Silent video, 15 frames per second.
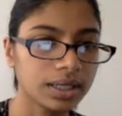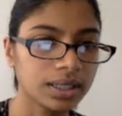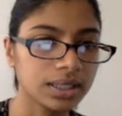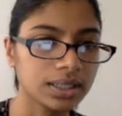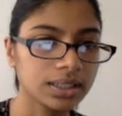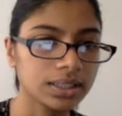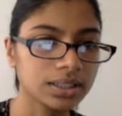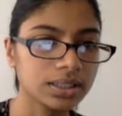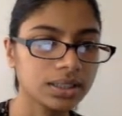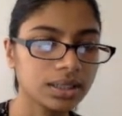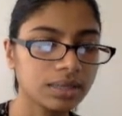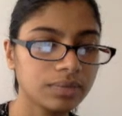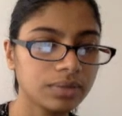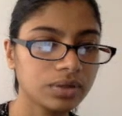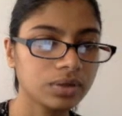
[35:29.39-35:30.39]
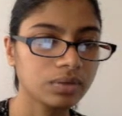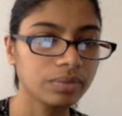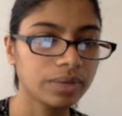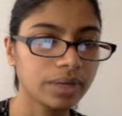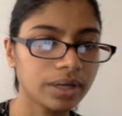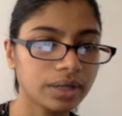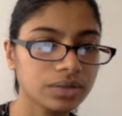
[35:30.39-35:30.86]
And I'm
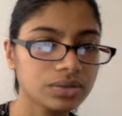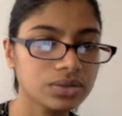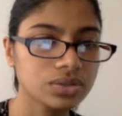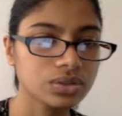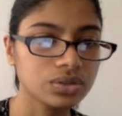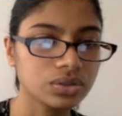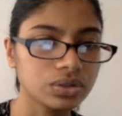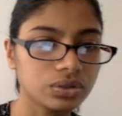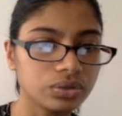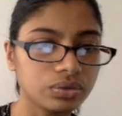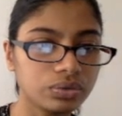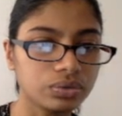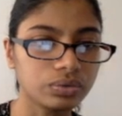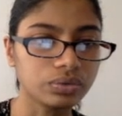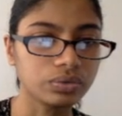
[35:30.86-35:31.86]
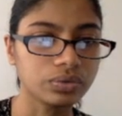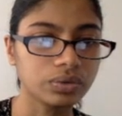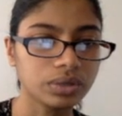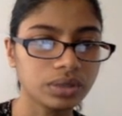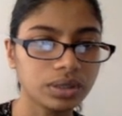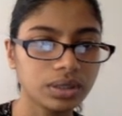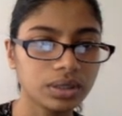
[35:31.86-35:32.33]
going to go back to